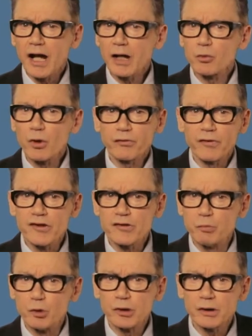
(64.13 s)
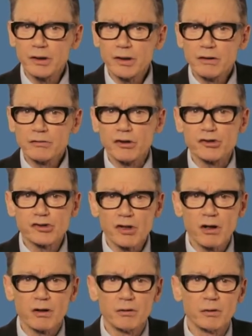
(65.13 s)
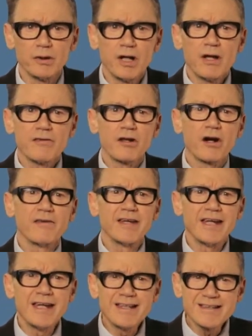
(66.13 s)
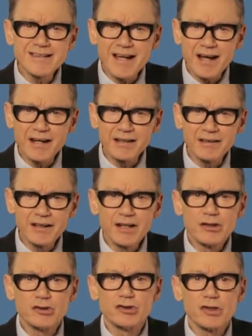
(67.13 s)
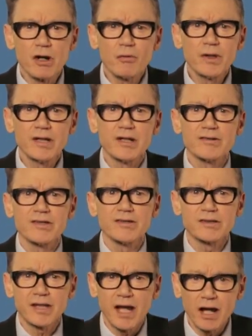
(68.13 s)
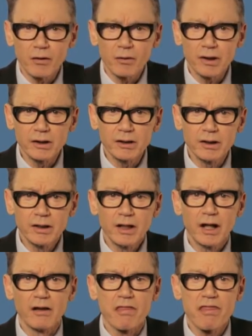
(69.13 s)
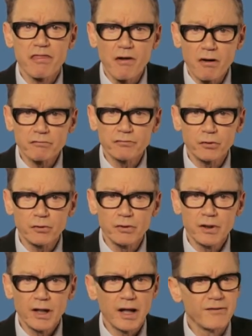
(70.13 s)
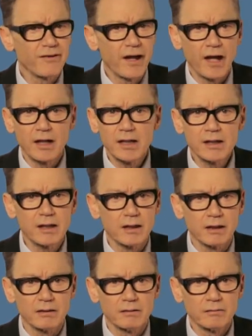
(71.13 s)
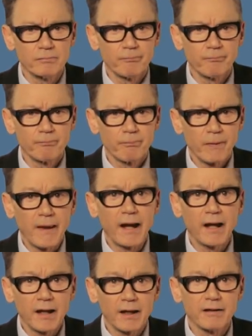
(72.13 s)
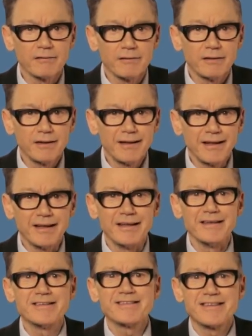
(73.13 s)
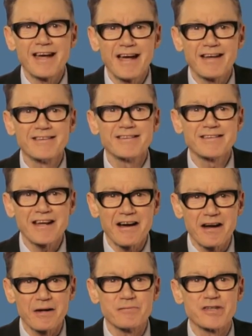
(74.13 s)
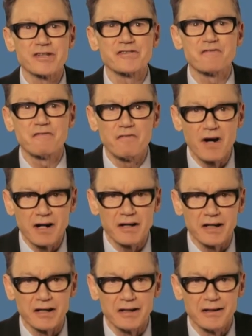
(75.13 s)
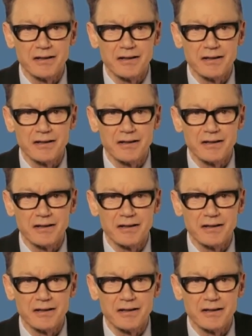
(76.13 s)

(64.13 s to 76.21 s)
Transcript: I wrote this book to show that on the inside, Joey is as caring and thoughtful as any kid. And he's 10 times as funny.